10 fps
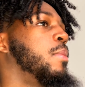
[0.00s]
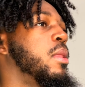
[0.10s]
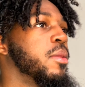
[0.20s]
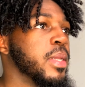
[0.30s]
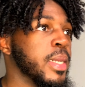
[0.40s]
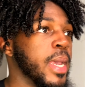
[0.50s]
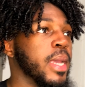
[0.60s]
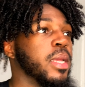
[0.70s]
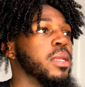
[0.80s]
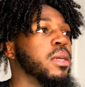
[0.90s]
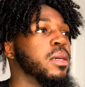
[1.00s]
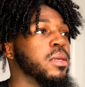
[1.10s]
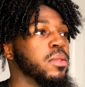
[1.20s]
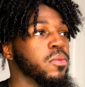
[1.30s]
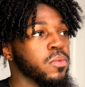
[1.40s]
Other than
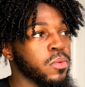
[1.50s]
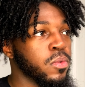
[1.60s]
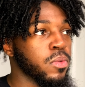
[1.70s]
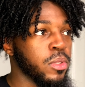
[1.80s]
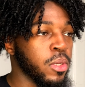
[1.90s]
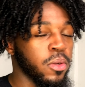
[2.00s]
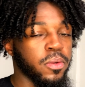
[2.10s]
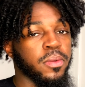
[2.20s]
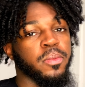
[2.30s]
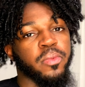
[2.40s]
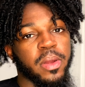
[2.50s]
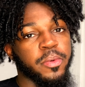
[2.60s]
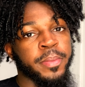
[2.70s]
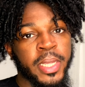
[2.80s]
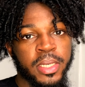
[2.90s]
that, through, you know,
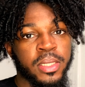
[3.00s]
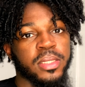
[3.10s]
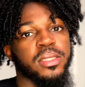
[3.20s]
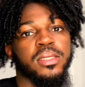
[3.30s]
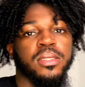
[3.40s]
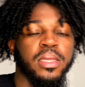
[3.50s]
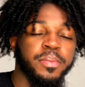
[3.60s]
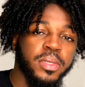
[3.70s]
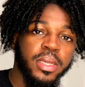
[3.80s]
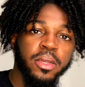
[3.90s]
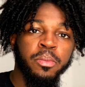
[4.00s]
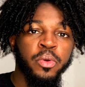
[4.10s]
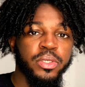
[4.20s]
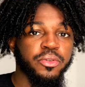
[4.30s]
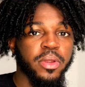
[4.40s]
proper maintenance, keeping the hair
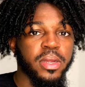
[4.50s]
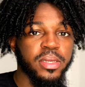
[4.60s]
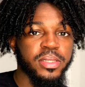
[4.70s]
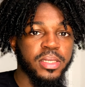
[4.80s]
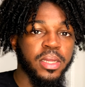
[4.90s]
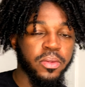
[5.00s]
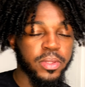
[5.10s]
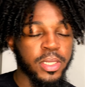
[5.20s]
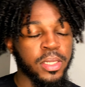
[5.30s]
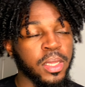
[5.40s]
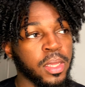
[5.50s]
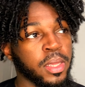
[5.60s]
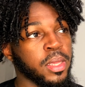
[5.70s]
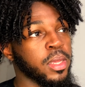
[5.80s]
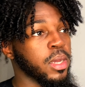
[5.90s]
moisturized and healthy,
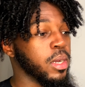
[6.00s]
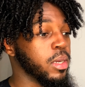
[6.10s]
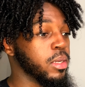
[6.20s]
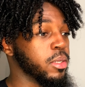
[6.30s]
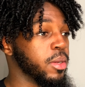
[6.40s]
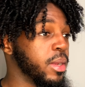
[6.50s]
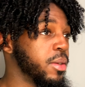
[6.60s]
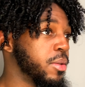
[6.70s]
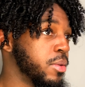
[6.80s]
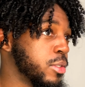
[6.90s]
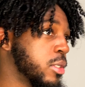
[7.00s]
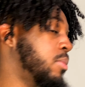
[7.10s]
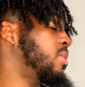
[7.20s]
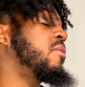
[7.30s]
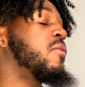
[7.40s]
your hair
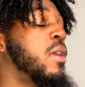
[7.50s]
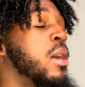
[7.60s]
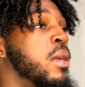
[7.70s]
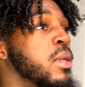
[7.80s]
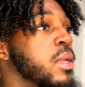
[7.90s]
should be fine